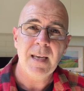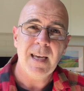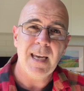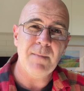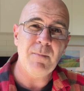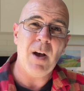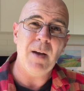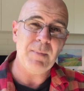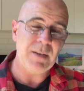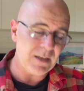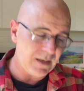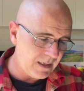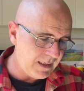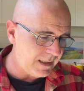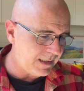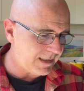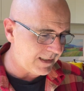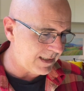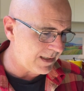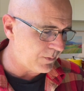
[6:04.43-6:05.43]
It might be
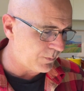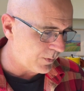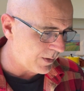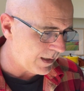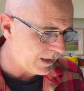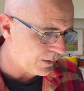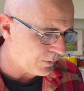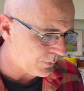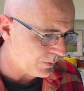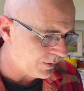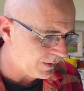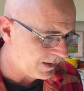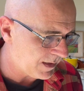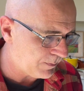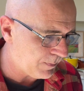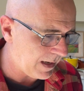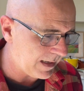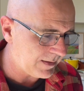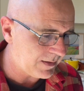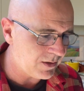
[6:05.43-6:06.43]
easy to read through these
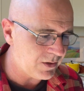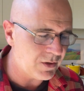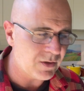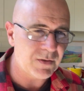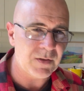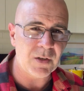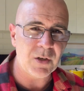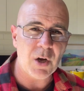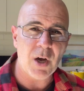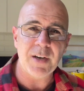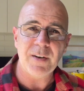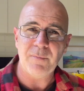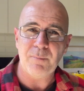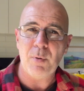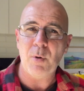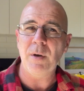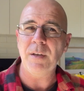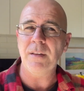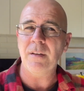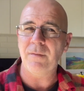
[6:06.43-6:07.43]
passages and kind of
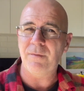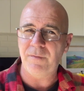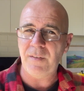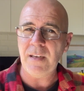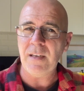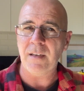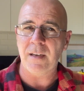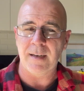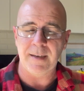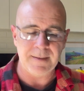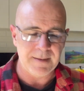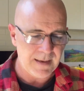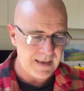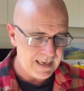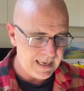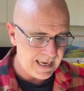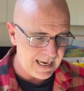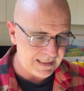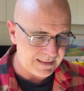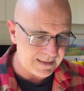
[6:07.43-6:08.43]
point the finger
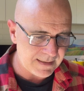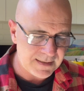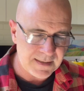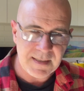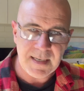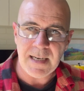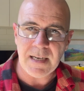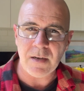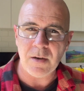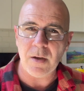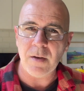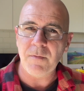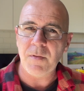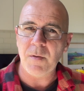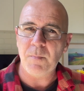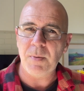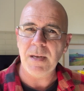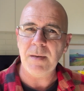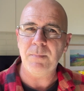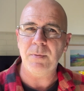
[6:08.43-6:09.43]
at the sin of the
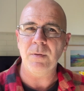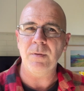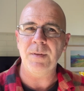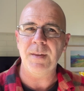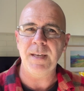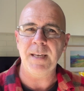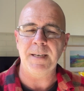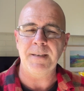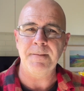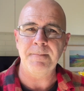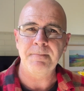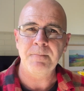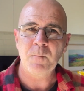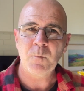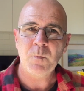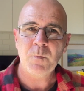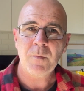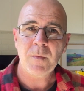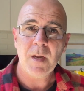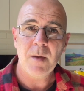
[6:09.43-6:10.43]
people then.
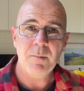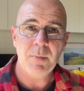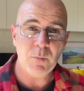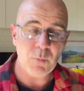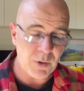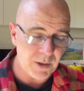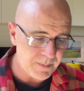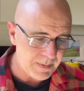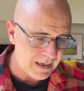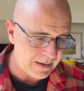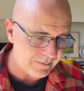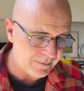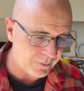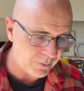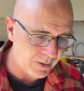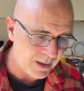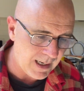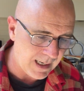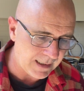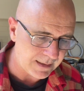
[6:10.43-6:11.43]
But what about
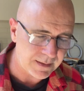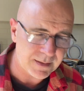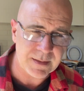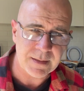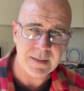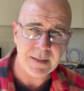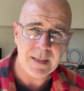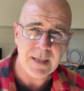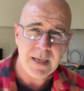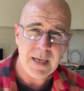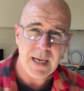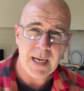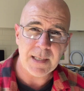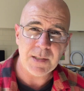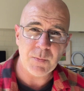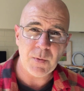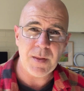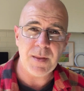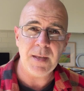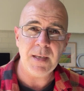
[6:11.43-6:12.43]
for us
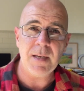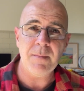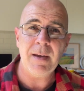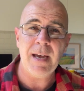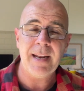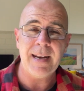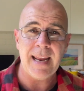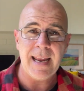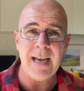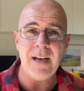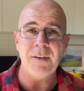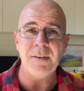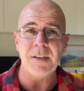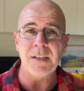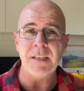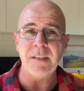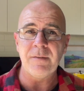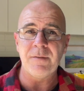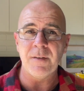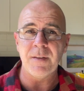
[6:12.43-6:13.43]
as we think about our
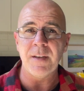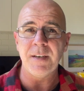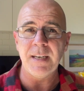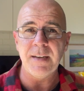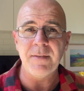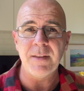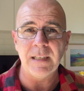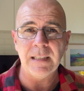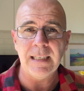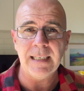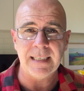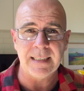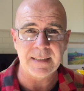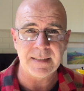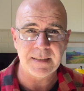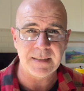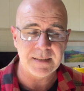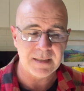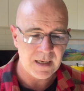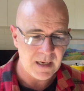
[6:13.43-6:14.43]
need for the
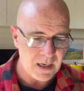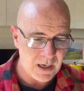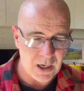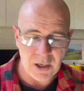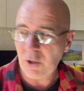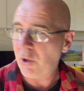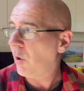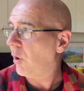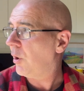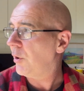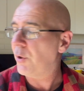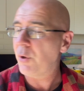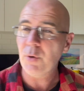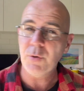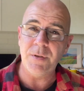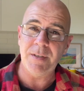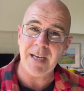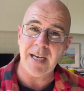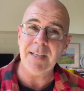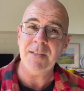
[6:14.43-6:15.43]
nevertheless? A God who
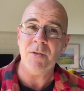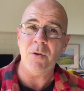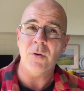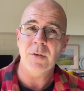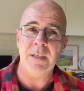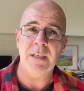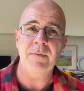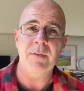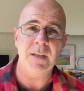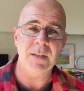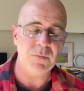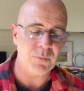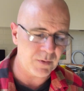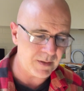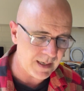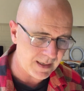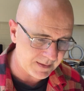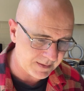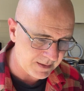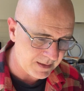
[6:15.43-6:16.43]
does not give us what
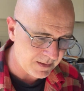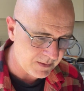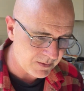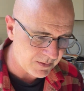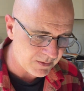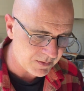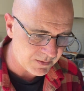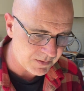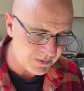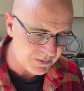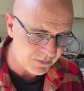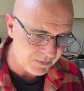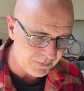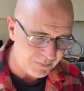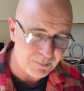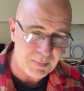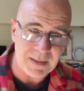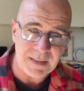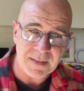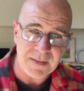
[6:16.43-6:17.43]
our sins
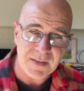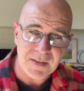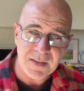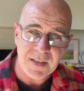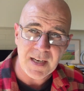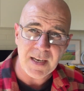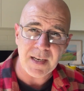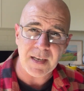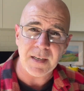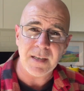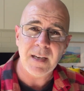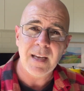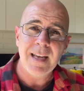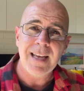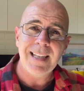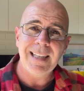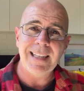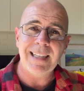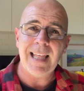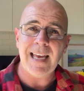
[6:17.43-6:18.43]
deserve, but instead
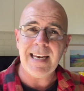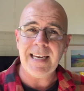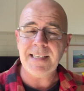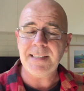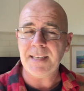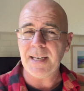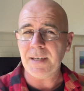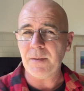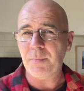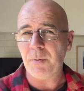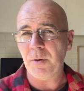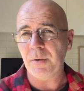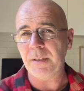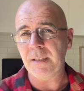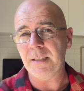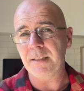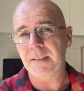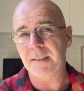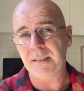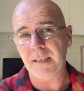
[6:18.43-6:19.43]
lays that upon
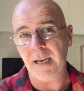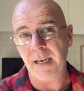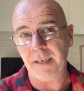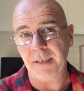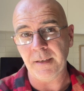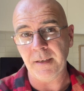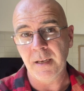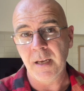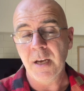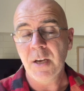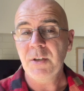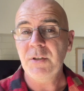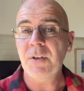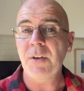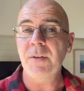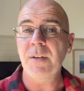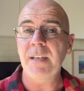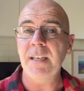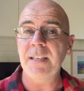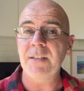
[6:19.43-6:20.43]
his Son
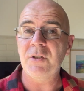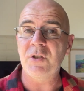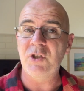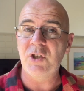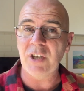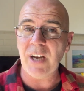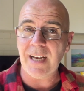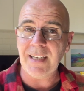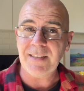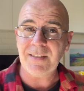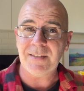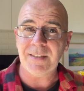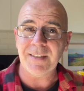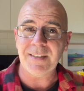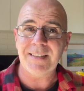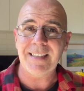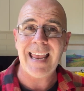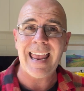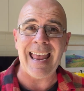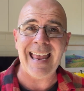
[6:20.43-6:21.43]
so that his
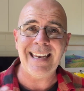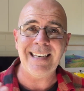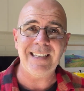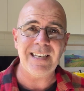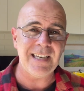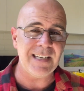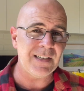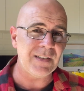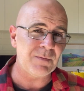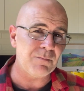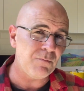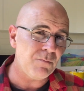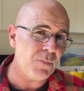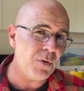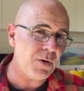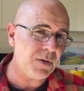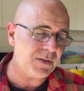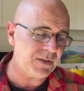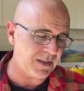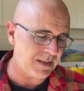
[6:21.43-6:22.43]
justice and his
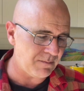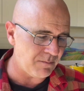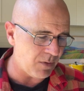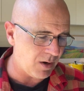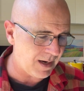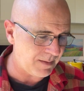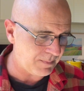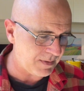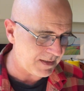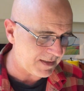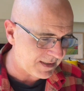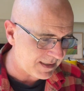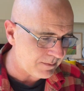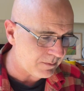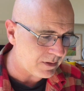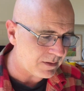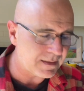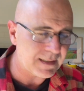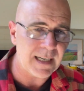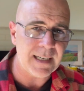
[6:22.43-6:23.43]
mercy might be
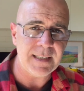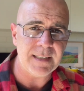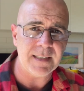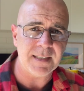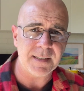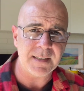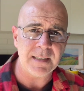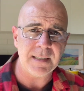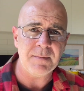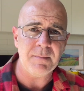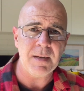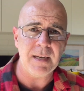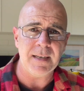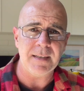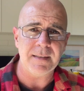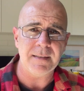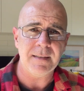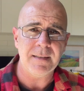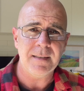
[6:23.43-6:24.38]
simultaneously met.